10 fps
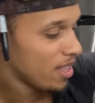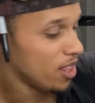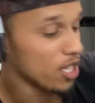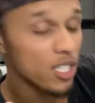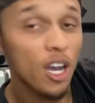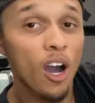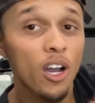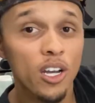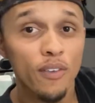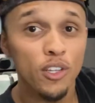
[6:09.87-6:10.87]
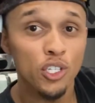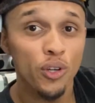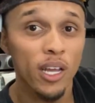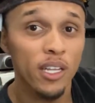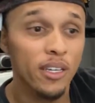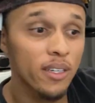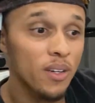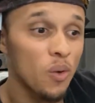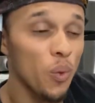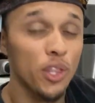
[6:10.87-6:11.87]
the tongue of the trailer,
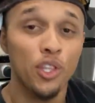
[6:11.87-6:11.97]
with